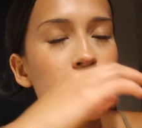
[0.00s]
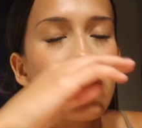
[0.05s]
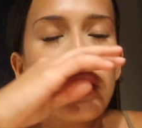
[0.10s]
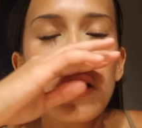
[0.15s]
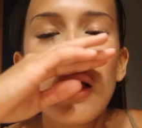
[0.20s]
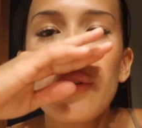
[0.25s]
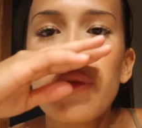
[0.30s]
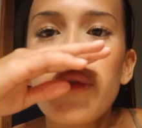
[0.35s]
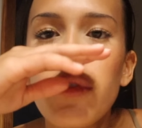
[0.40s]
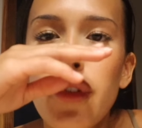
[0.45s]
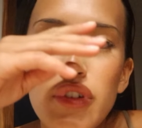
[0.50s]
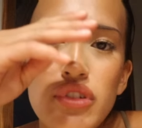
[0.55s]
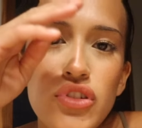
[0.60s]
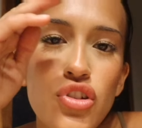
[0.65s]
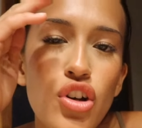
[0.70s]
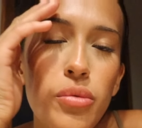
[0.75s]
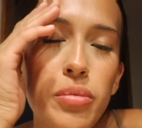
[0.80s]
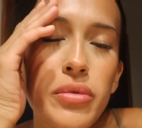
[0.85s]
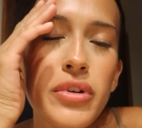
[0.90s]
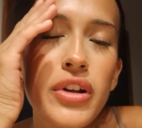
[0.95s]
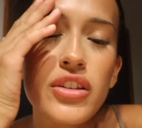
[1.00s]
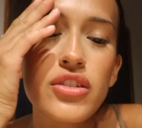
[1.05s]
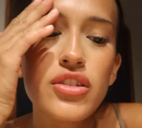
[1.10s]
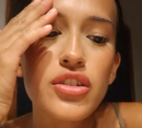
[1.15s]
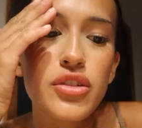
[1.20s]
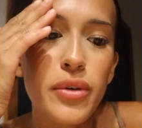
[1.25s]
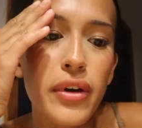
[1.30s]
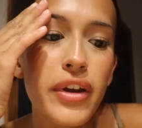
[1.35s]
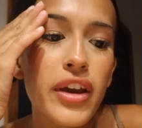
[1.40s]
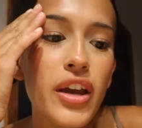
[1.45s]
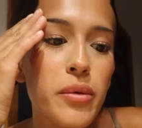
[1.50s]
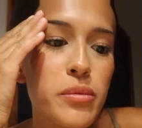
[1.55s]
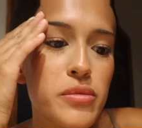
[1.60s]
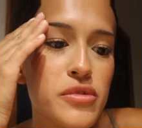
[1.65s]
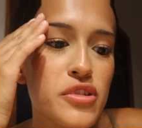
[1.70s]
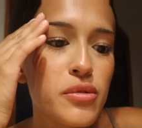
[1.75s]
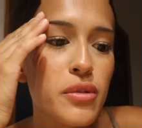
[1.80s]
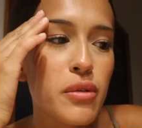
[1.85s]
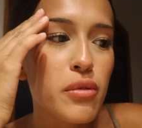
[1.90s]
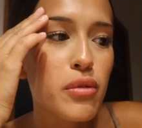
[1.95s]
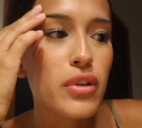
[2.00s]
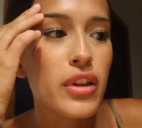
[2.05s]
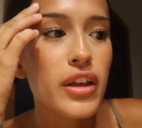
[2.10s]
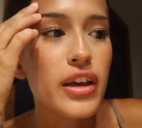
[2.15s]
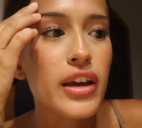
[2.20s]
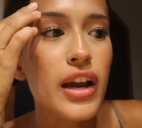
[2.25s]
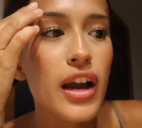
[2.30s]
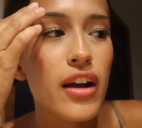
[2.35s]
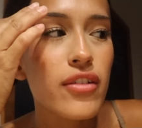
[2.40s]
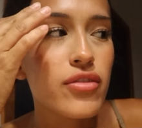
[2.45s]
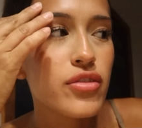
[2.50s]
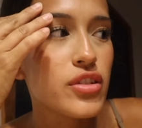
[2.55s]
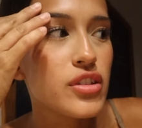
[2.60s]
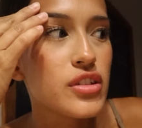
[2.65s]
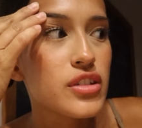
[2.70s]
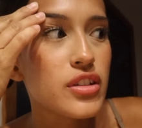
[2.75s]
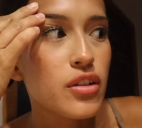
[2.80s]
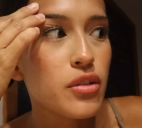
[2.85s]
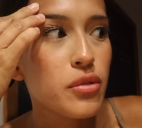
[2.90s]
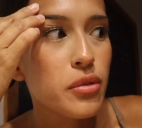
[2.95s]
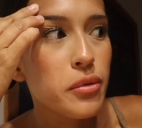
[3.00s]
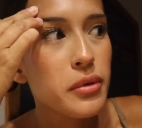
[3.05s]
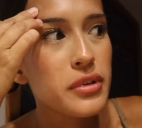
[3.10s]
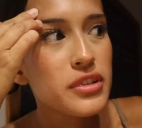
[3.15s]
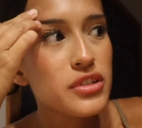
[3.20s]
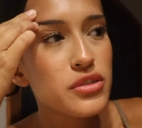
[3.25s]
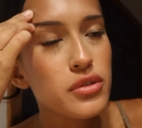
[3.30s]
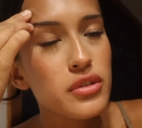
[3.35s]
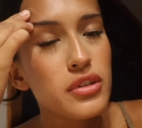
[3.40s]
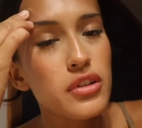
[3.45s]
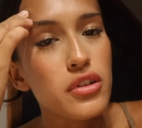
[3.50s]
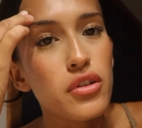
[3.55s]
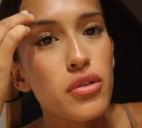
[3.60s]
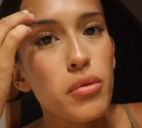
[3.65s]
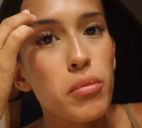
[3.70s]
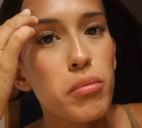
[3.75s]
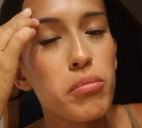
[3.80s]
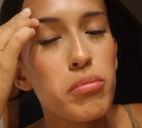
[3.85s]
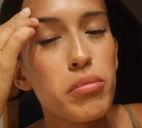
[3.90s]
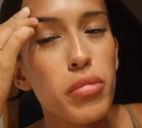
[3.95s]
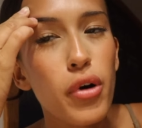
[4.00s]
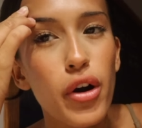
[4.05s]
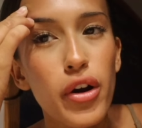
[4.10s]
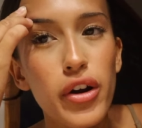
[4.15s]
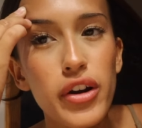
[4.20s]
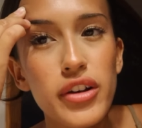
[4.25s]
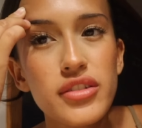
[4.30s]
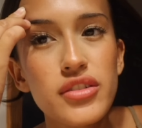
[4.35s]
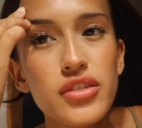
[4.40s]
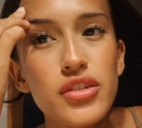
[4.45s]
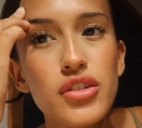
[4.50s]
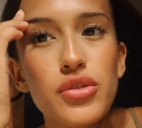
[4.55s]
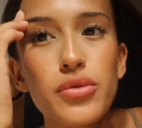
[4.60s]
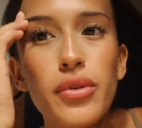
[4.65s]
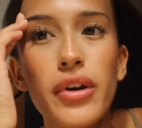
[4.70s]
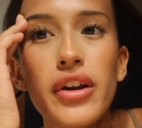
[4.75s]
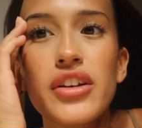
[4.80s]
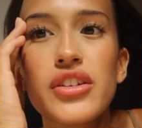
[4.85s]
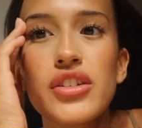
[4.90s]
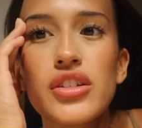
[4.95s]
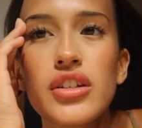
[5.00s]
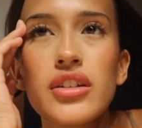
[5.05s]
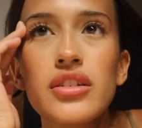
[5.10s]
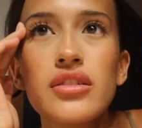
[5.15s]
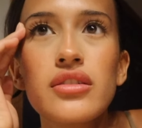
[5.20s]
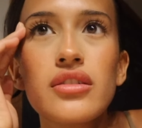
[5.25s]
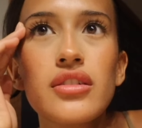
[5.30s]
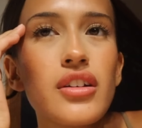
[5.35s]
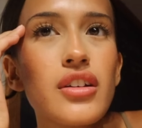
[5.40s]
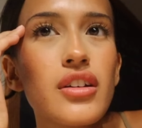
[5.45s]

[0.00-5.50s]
the club first opened at 2 a.m. So we were like, after the dinner, we went to a little bar situation.